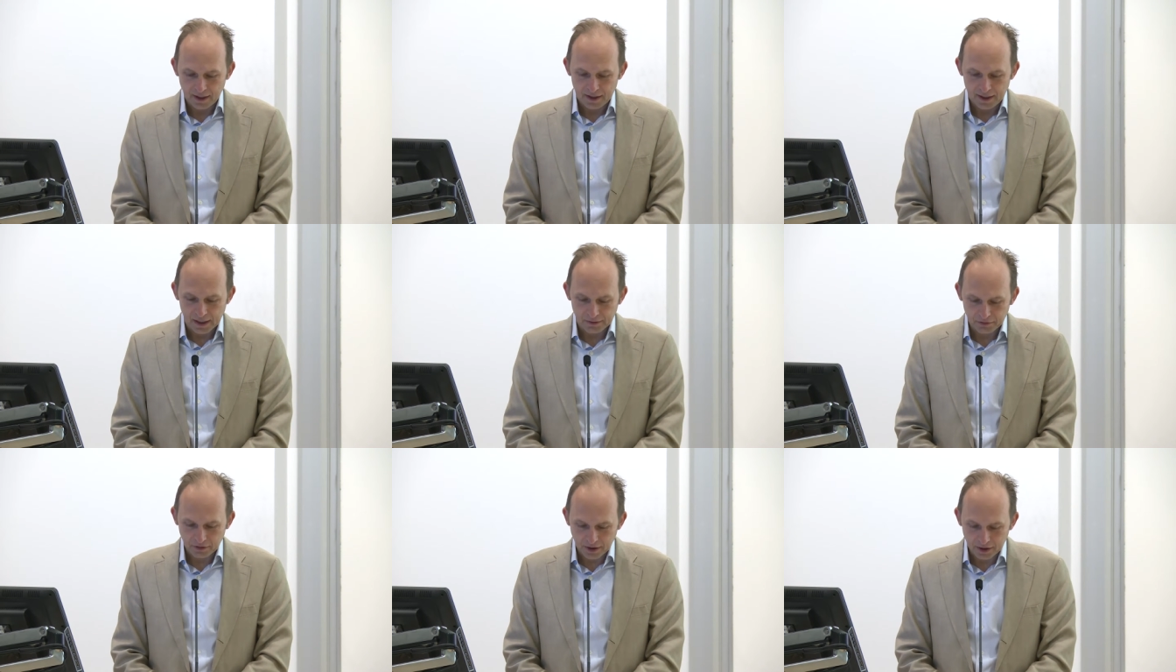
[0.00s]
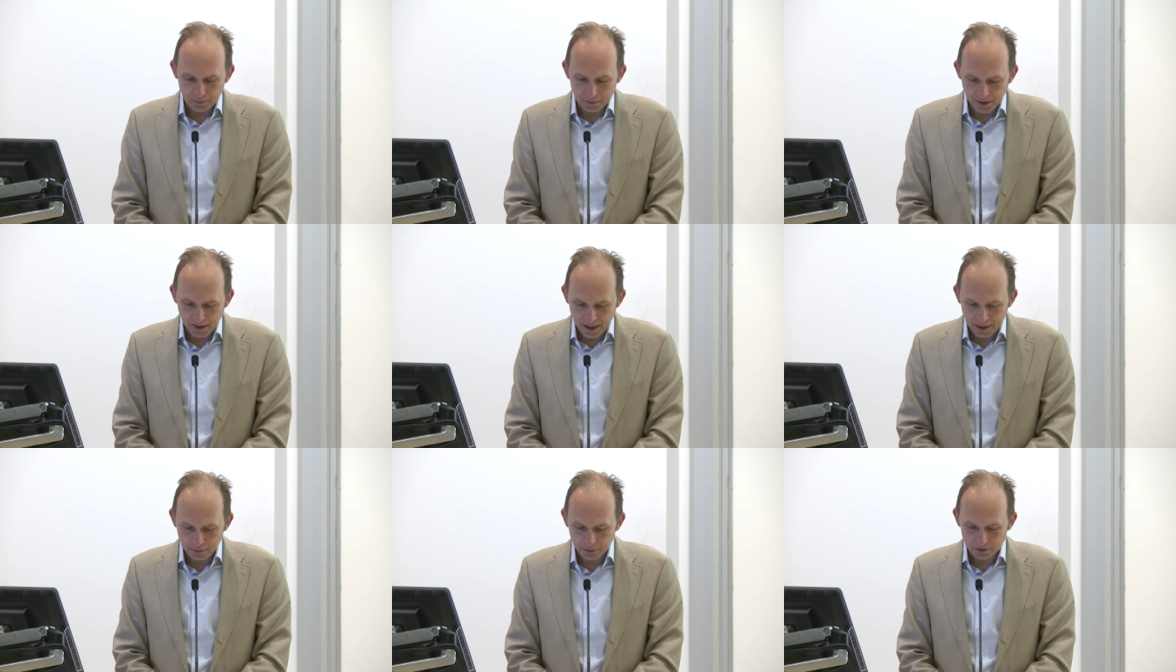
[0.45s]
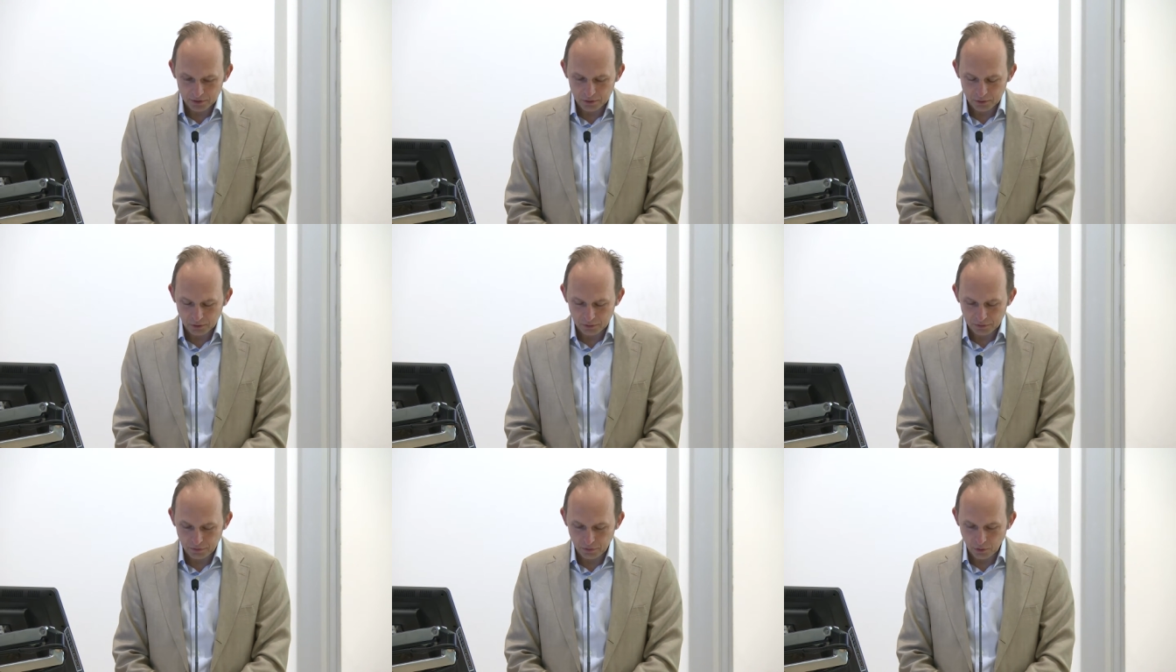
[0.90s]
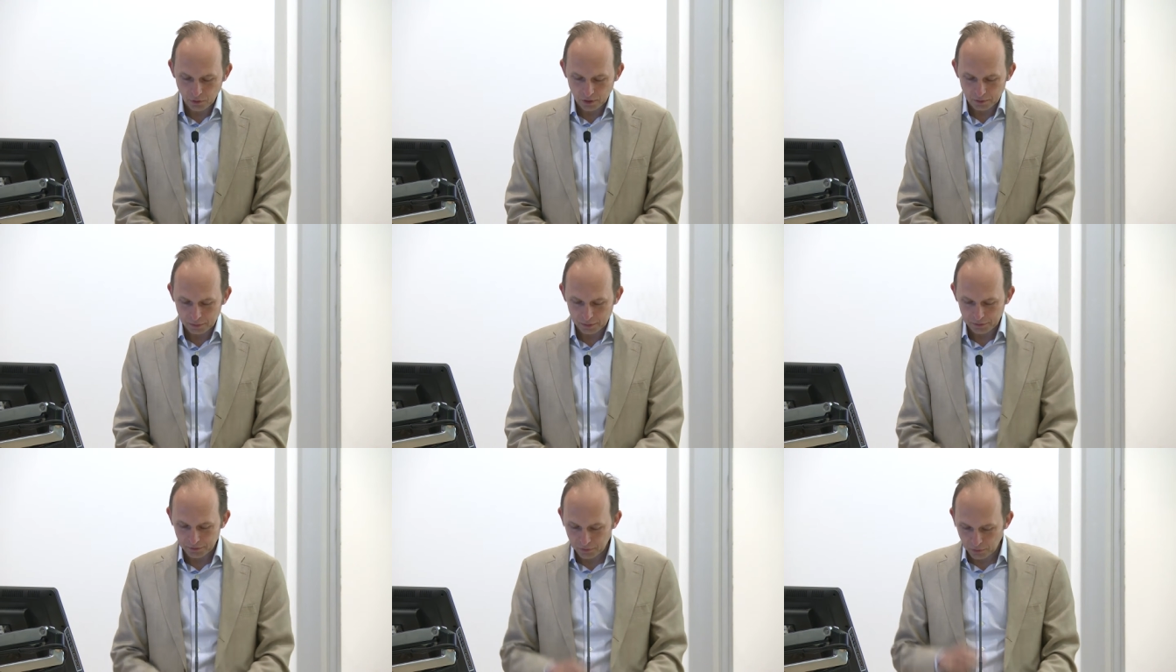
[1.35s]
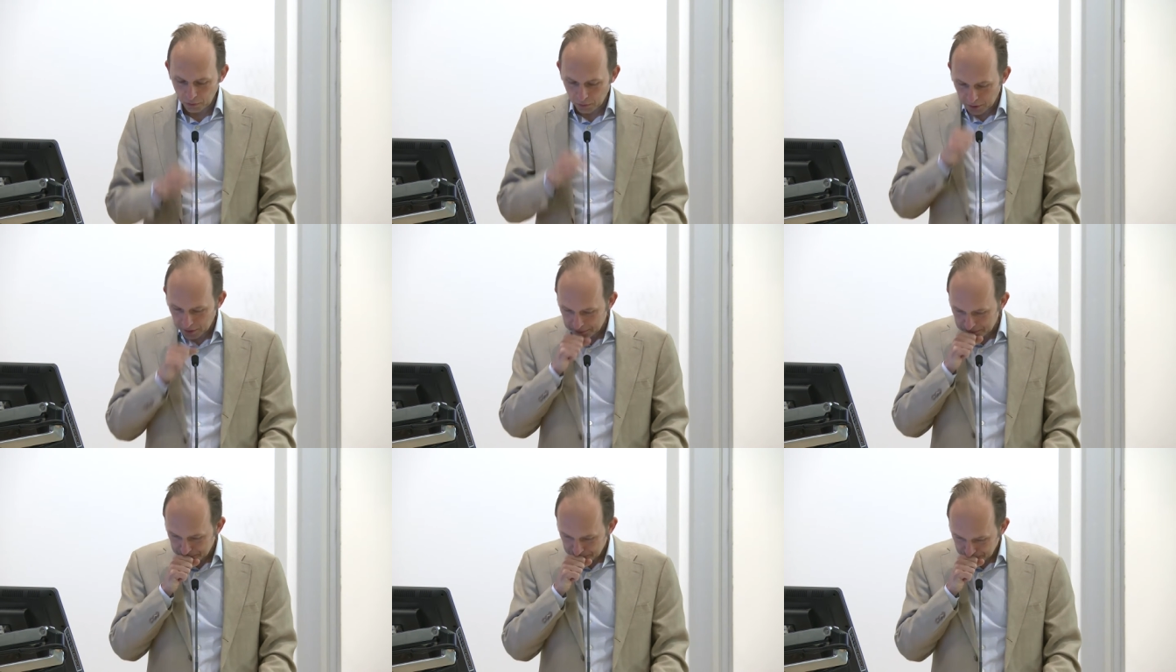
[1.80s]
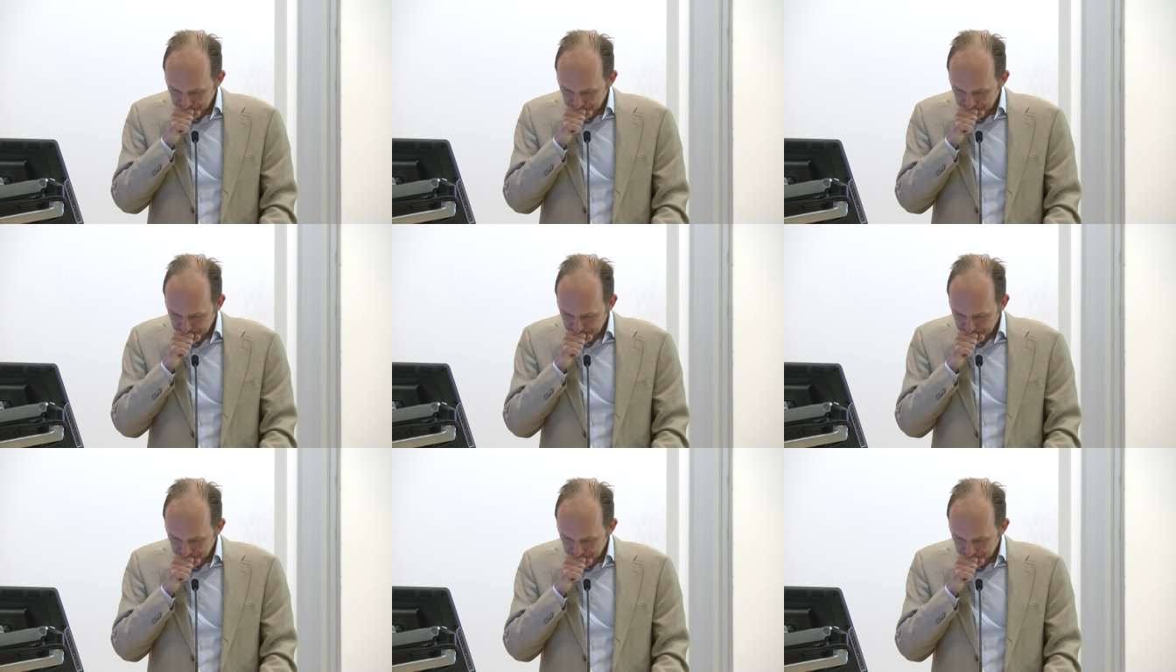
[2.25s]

never had been able to afford before.